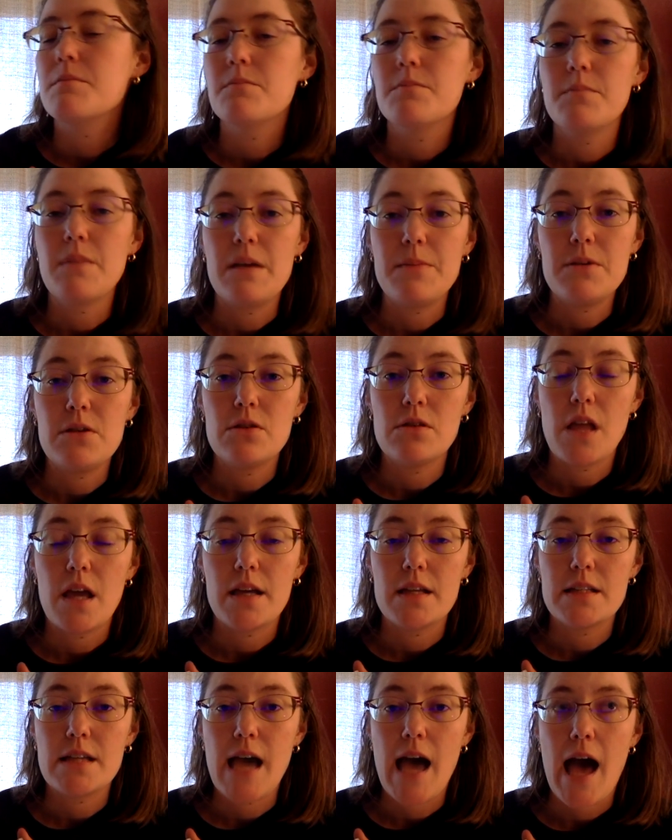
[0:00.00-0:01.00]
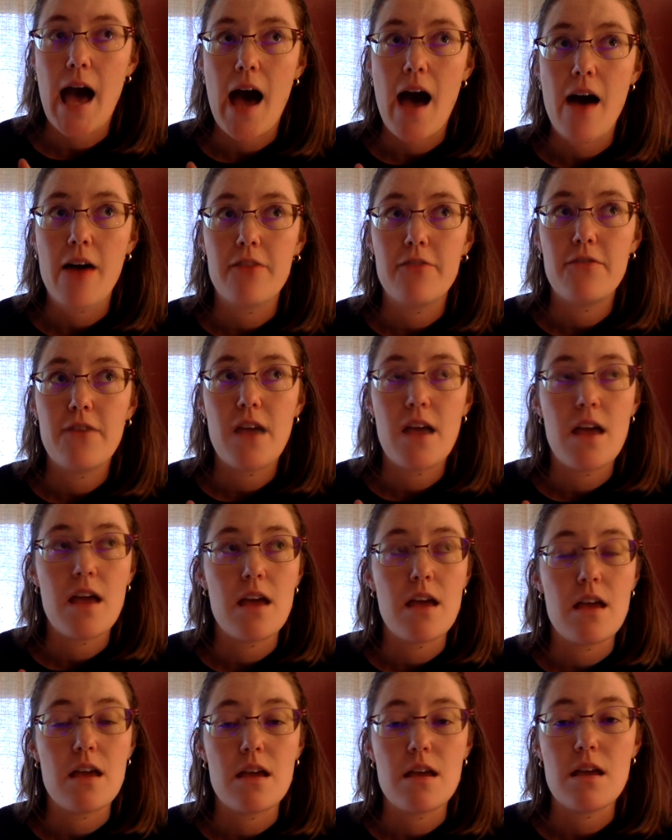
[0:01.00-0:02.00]
Maybe you like to have
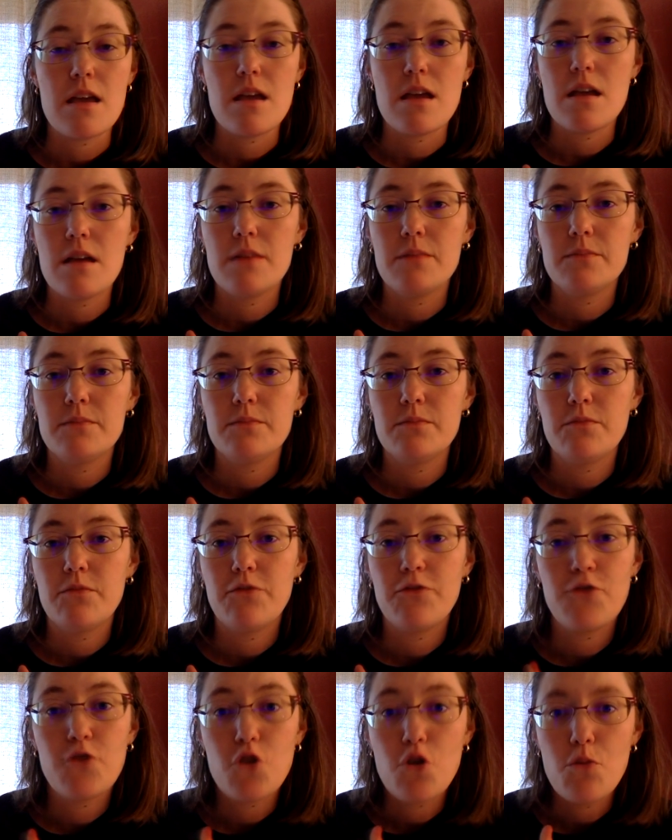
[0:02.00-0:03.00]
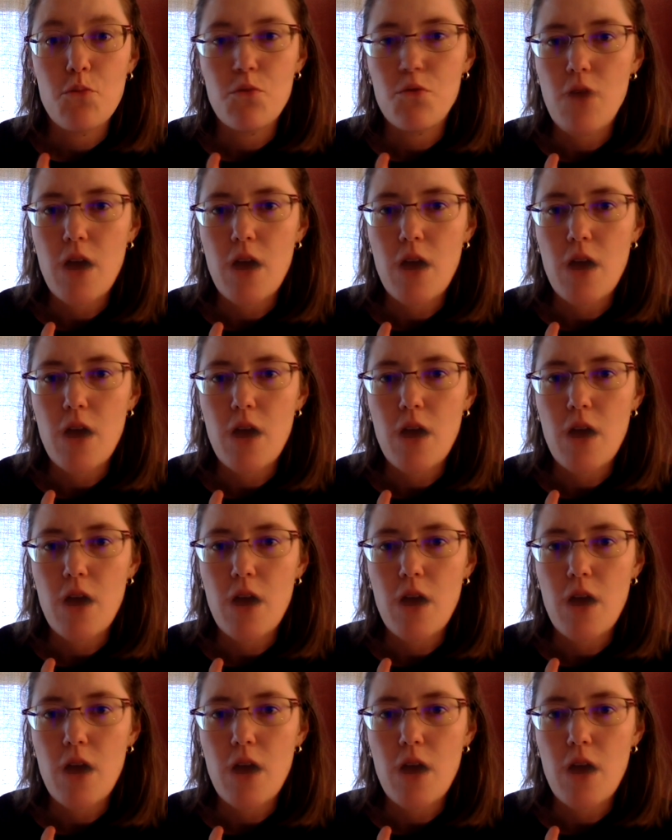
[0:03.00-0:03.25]
a full